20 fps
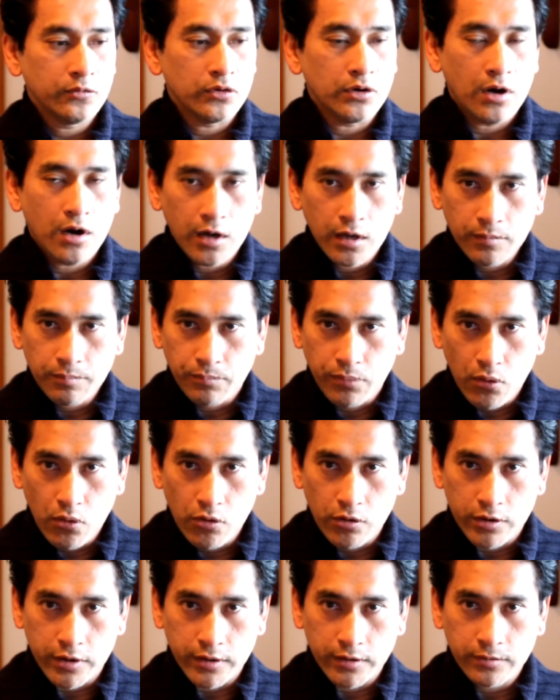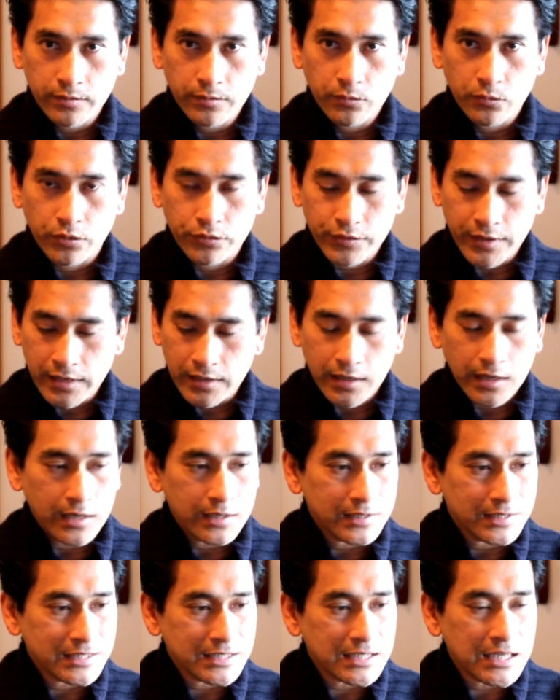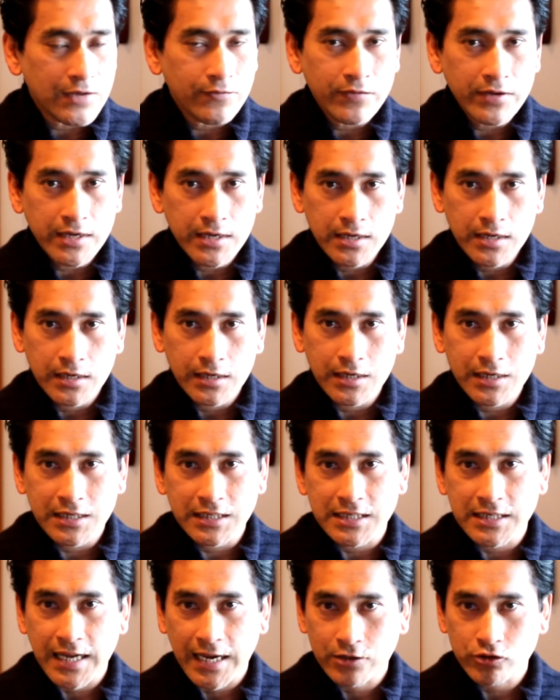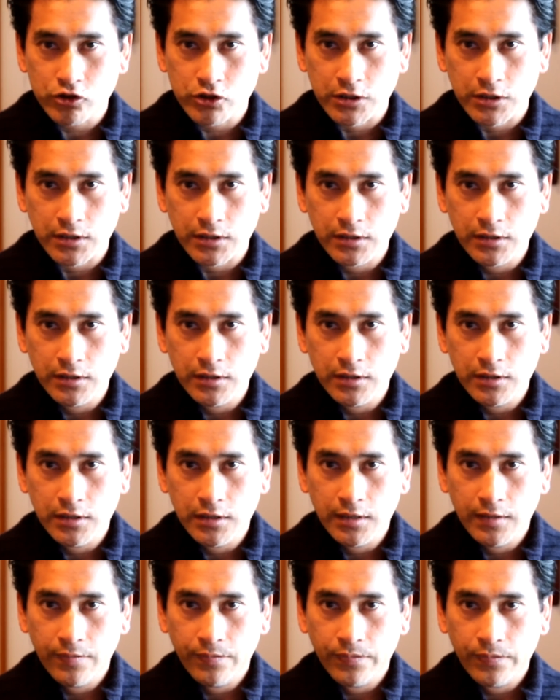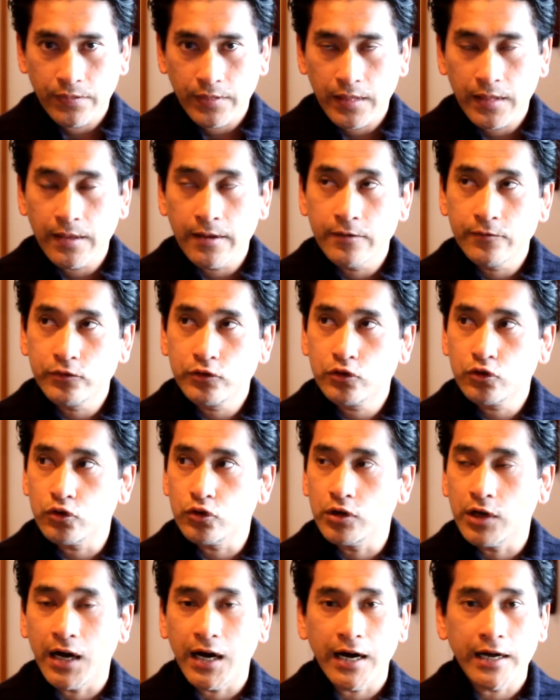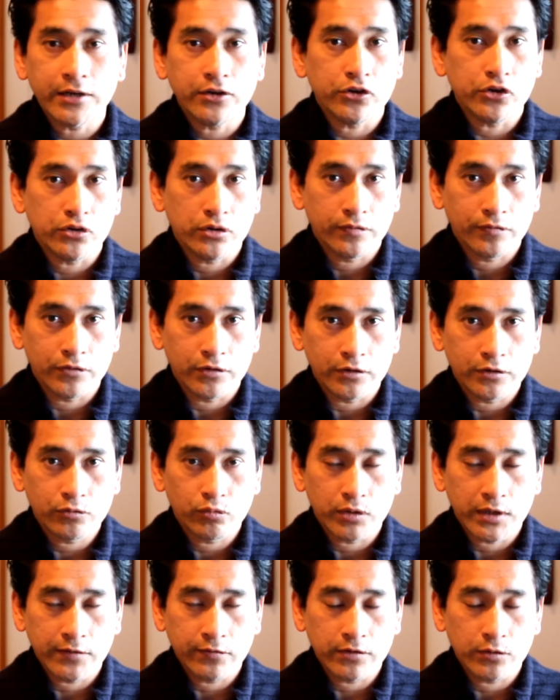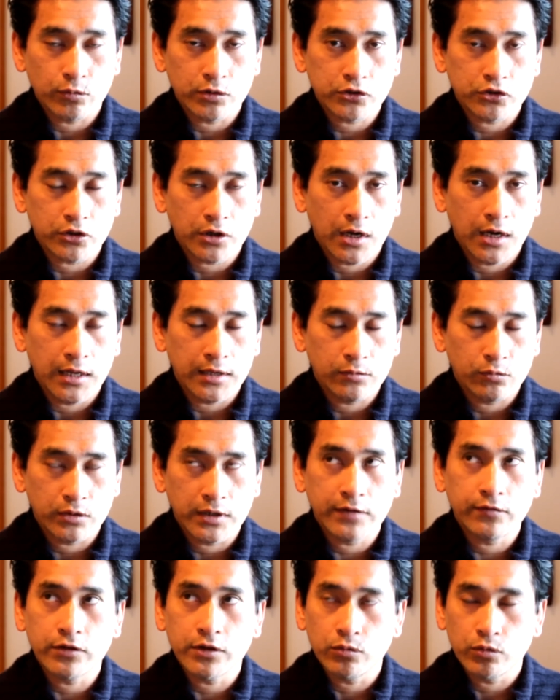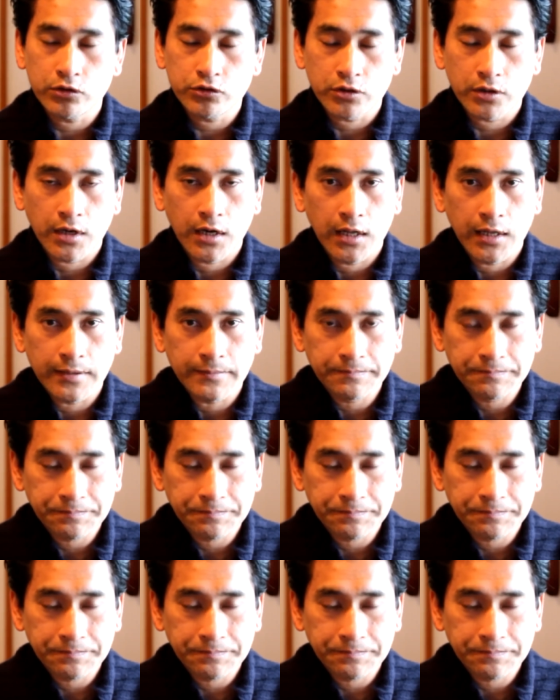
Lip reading: We're all born with that loving connection to God, universe, whatever you wish to call it.